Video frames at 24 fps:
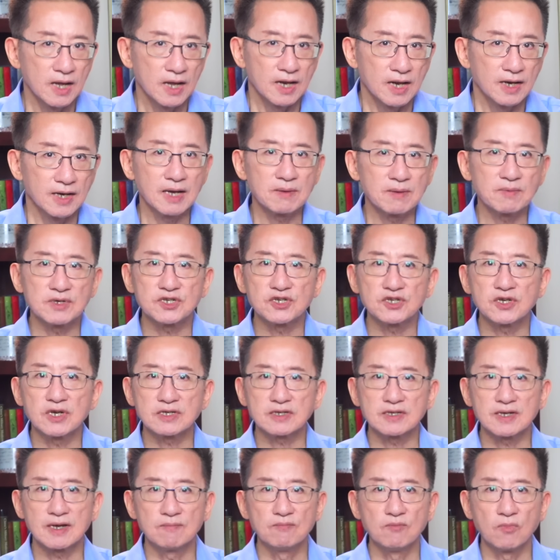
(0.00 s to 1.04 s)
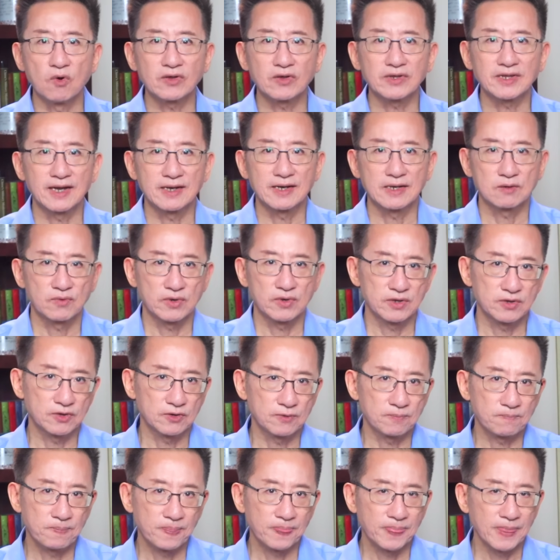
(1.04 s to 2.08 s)
Let me share some more data with
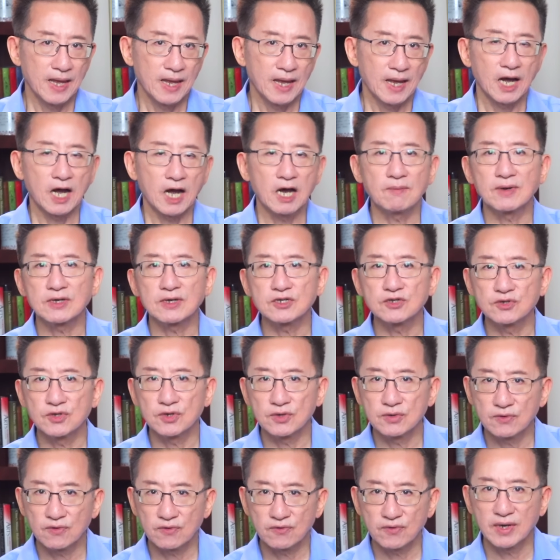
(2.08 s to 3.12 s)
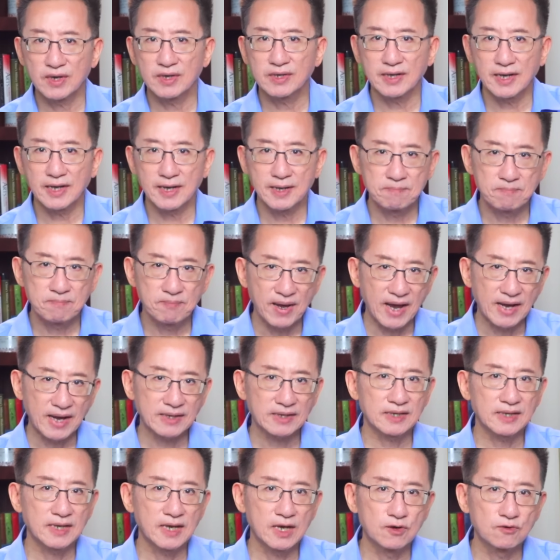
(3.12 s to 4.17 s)
you. How much do you think a
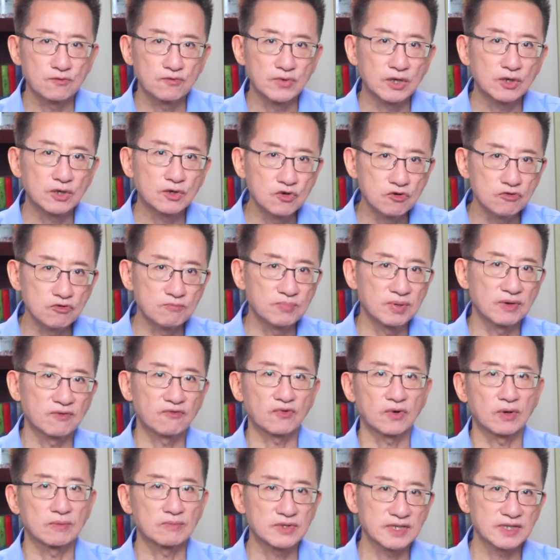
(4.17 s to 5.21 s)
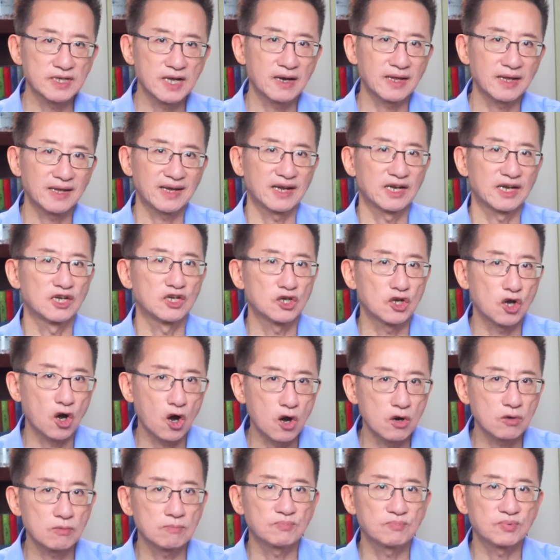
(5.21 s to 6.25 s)
bank can recoup from selling a
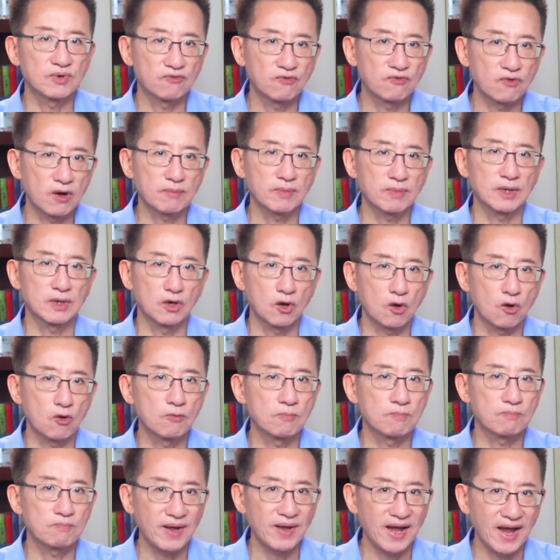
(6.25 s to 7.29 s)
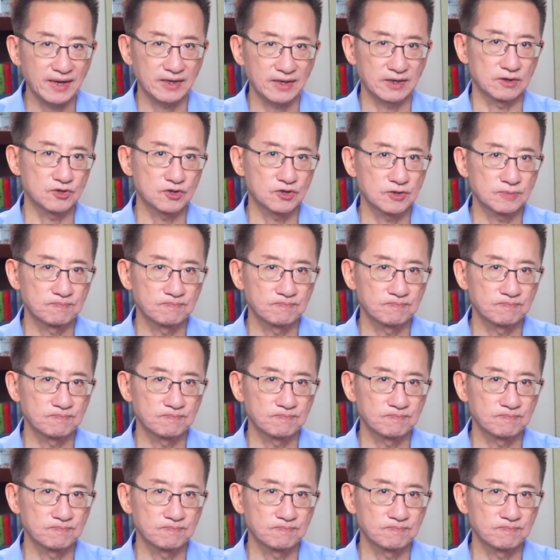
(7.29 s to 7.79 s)
non-performing loan package?